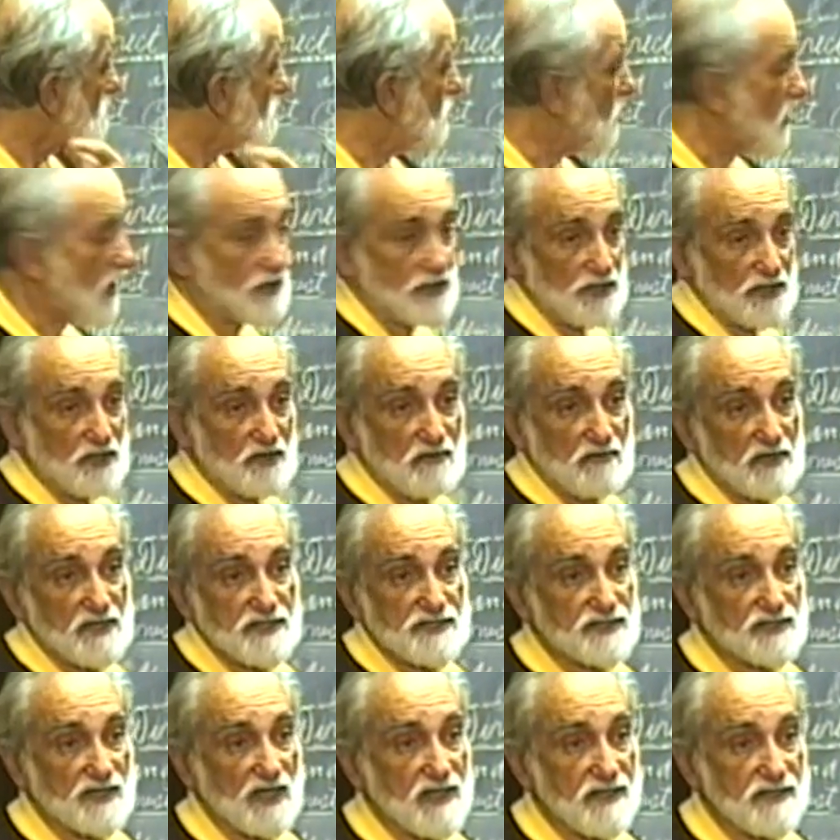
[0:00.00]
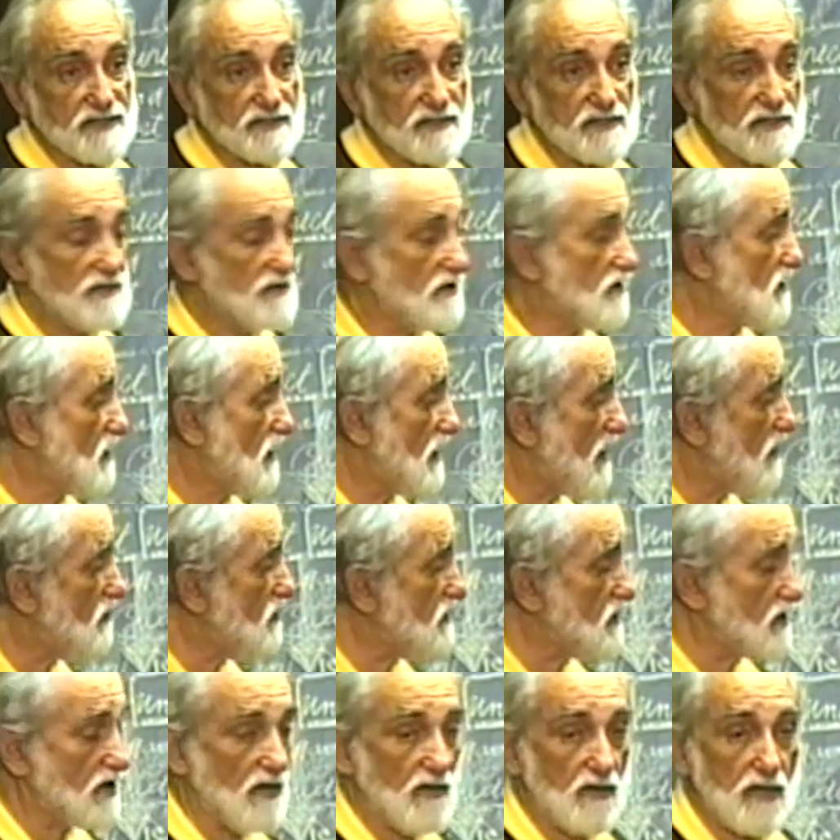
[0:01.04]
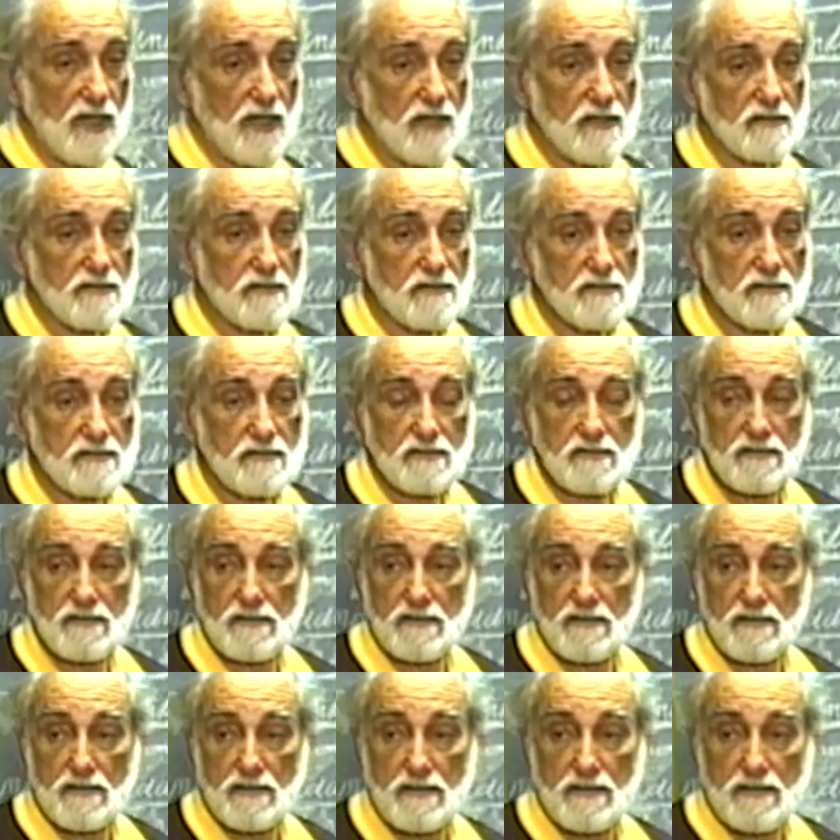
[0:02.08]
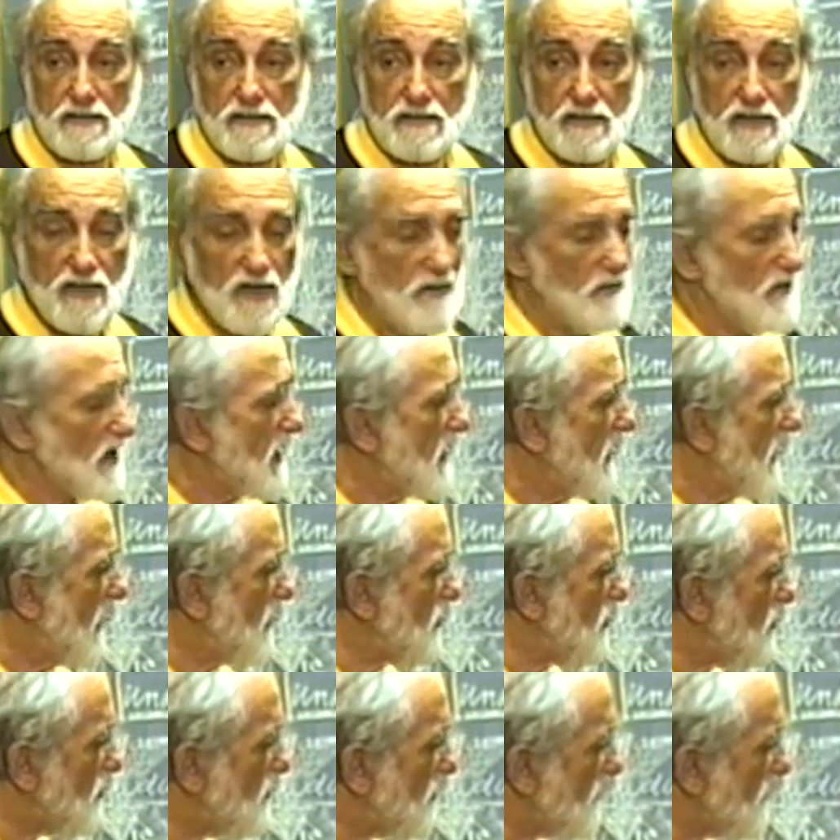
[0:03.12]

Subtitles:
You're not going to criticize it. You're going to allow it to go on. And you're